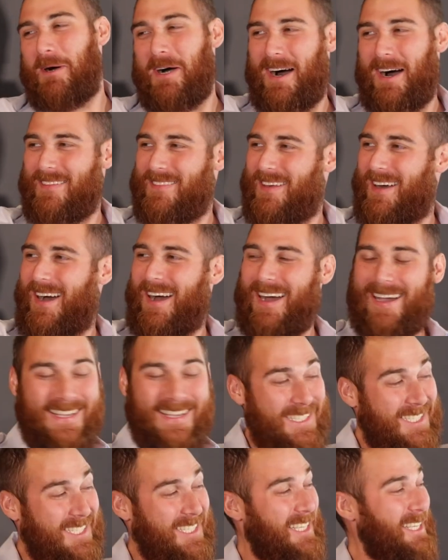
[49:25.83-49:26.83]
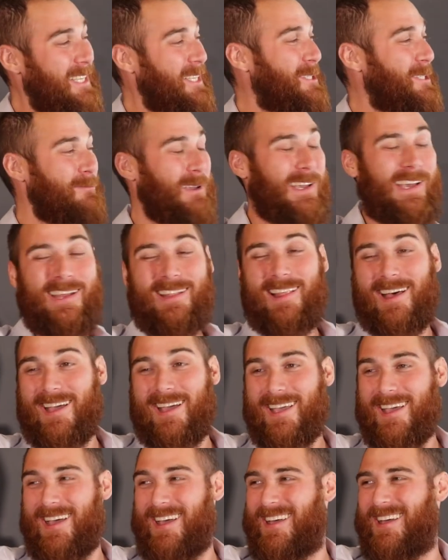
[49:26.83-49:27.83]
on the high seas, man.
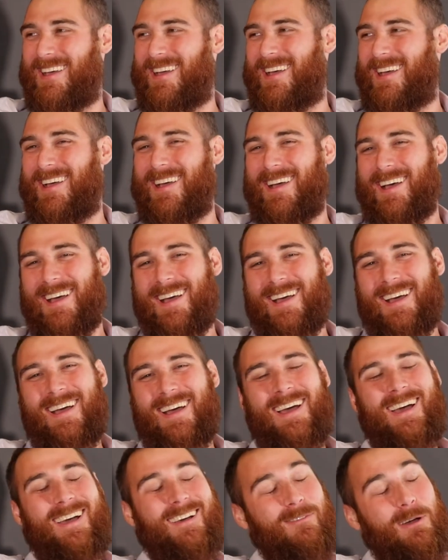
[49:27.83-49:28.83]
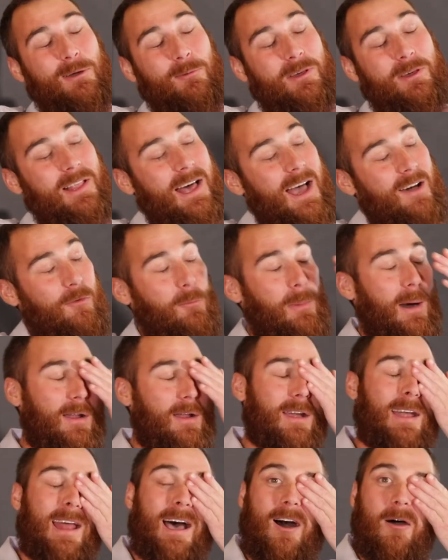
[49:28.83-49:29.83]
And we laugh about
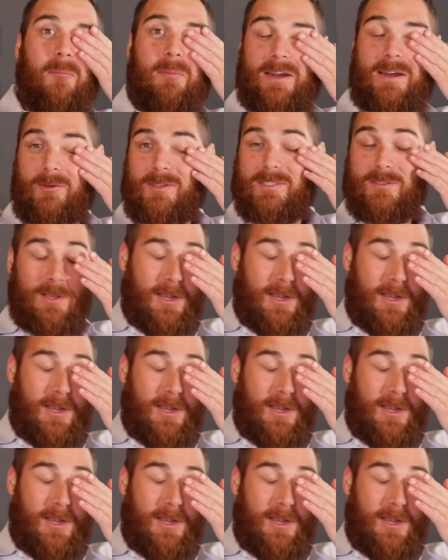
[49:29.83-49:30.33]
it now, but it was